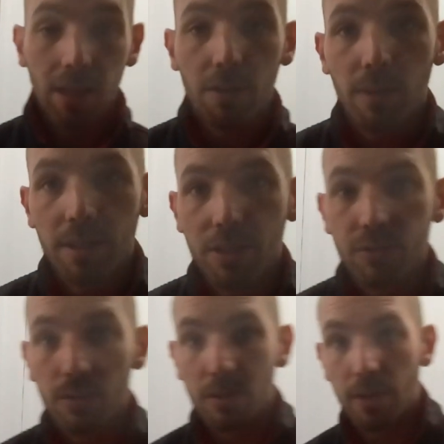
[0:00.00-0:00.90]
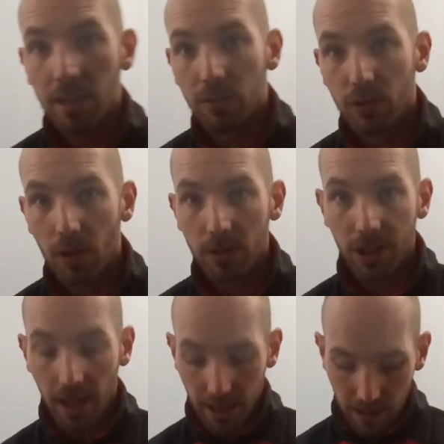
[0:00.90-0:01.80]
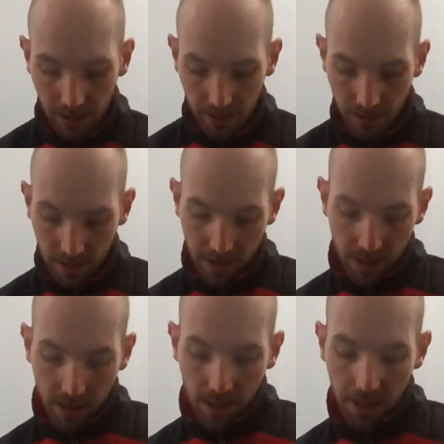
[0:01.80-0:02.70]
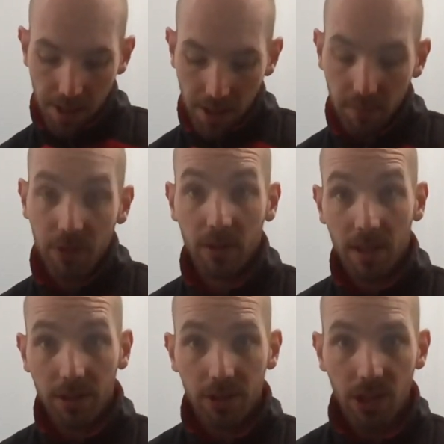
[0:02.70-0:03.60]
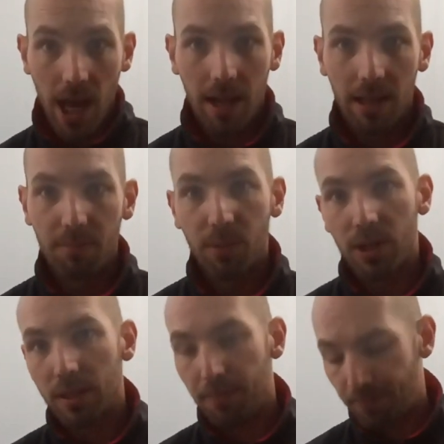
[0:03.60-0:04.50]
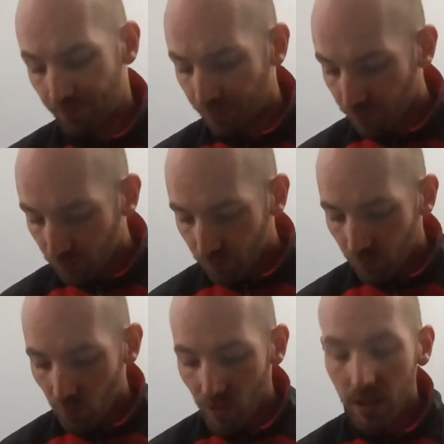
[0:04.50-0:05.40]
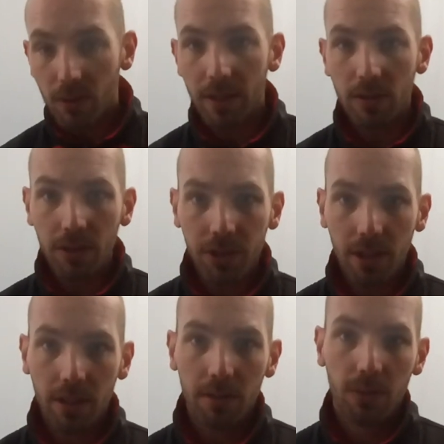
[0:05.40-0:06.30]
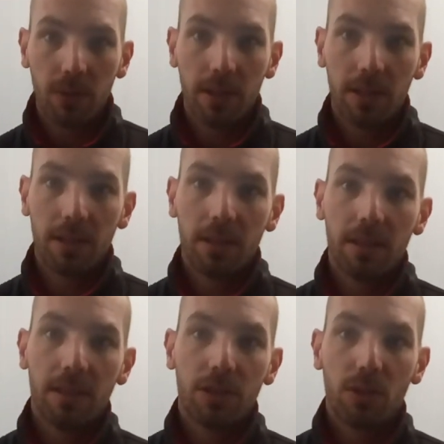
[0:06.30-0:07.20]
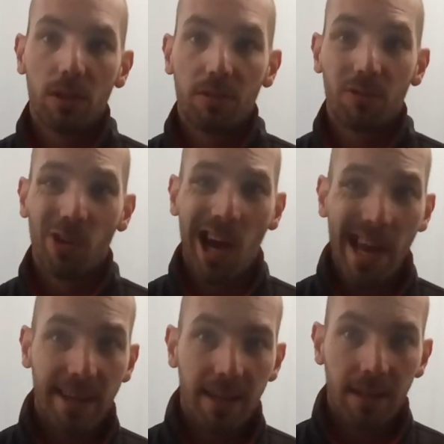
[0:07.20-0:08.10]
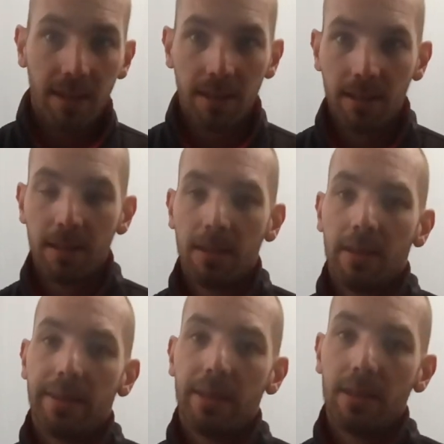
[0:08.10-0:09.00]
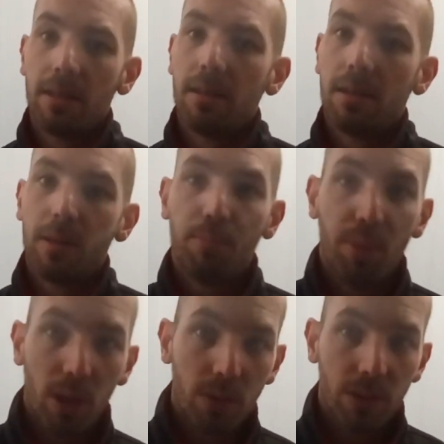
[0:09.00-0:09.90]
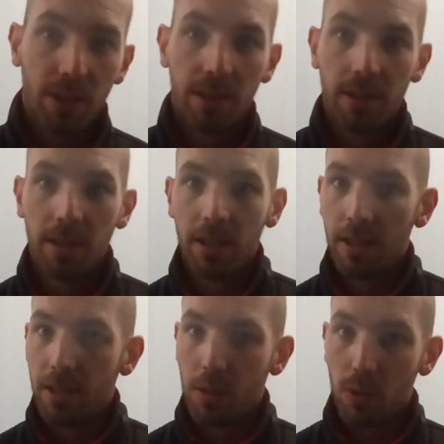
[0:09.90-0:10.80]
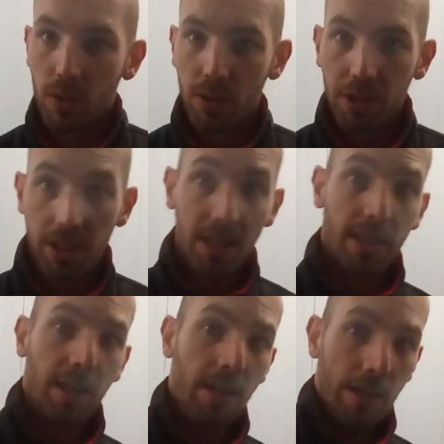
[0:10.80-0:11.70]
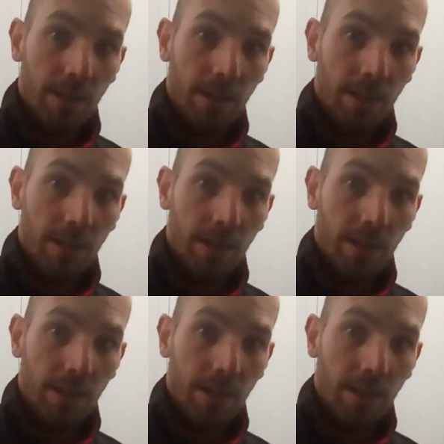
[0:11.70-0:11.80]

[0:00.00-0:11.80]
the other one is for regular road cycling. So that's the cycling part. You can also install it for hiking, boat, or skiing.